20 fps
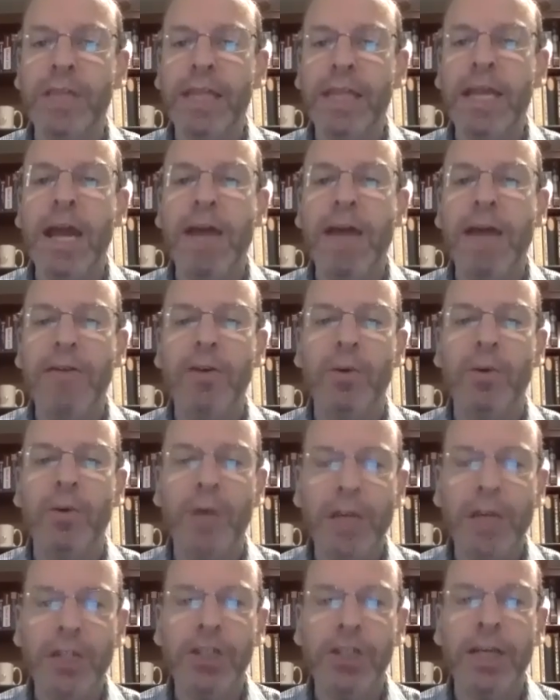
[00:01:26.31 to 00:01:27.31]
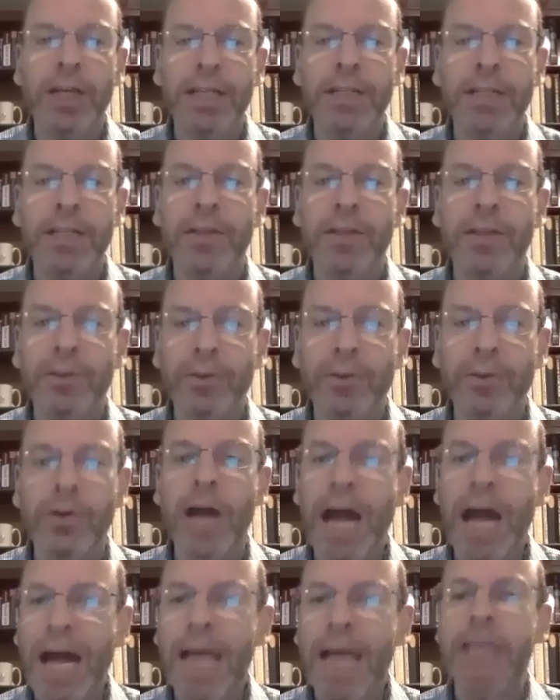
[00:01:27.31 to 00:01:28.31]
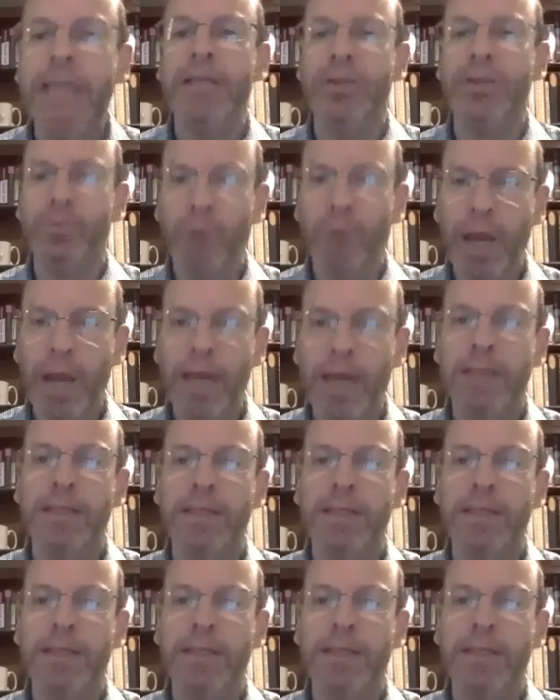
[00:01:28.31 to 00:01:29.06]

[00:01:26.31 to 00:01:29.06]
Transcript: the Navajo Nation has the third highest rate